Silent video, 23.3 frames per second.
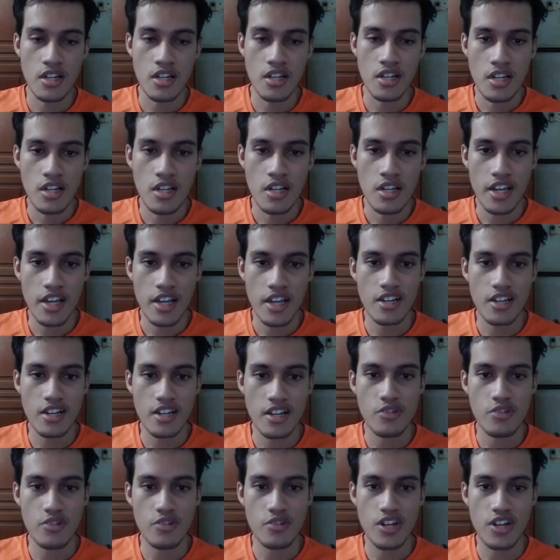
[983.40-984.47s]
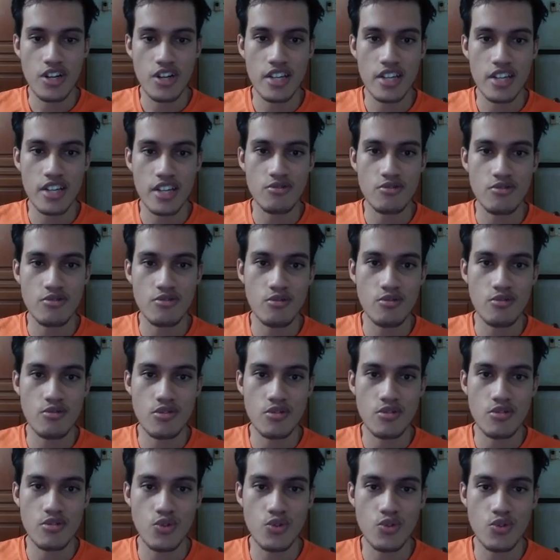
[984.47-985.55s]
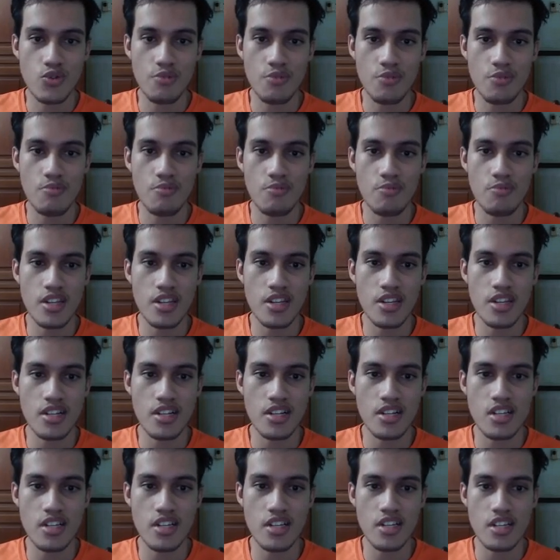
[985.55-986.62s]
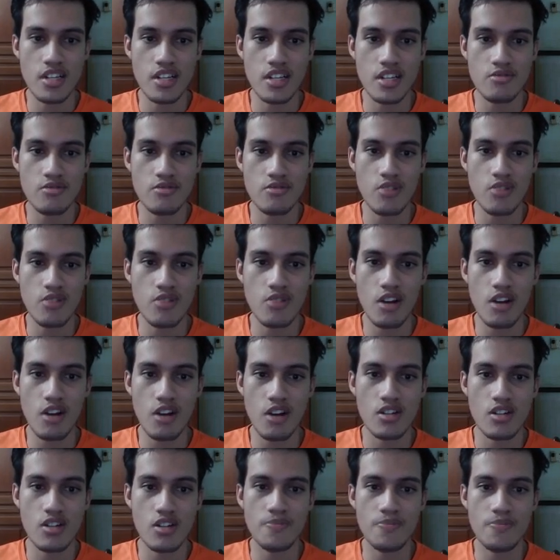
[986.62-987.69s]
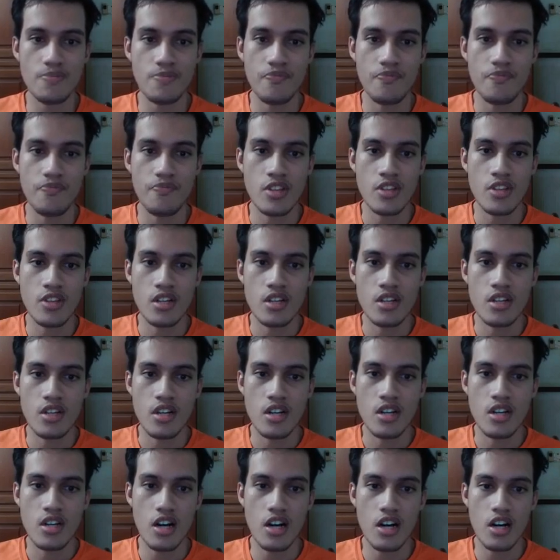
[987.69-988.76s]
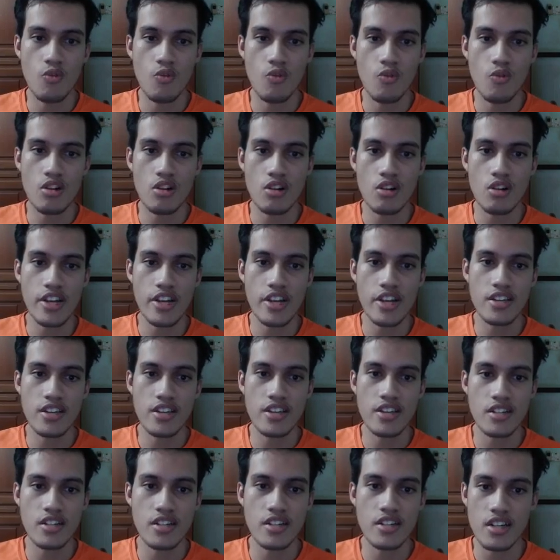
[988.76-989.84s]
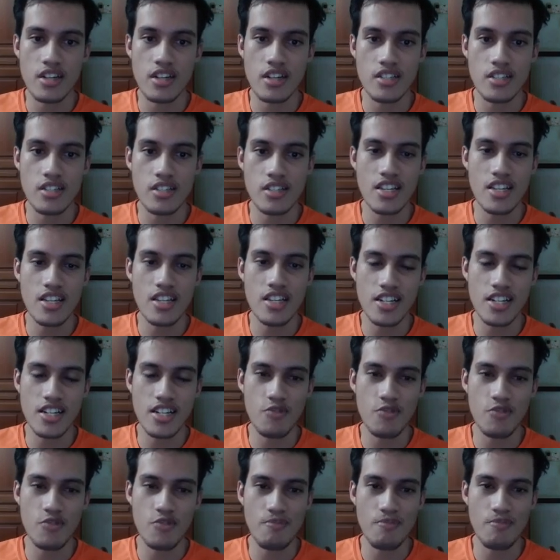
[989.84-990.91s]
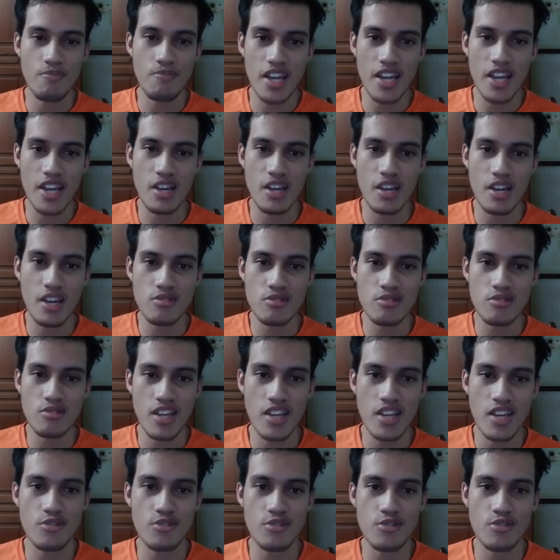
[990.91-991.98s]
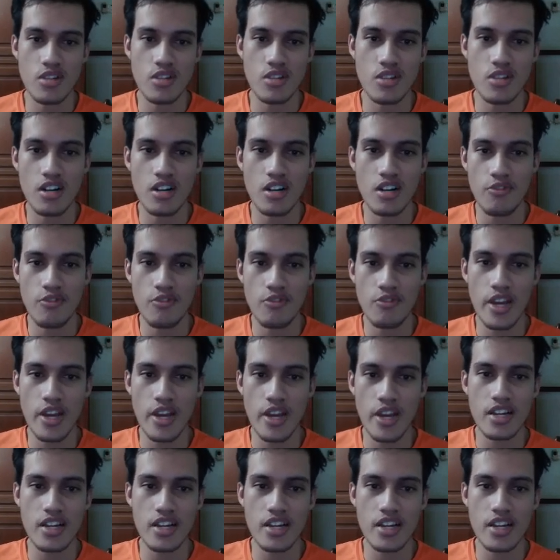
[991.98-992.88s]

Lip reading: And here we try to swap immediately into our Walrein here, thinking that we might be able to get to an Earthquake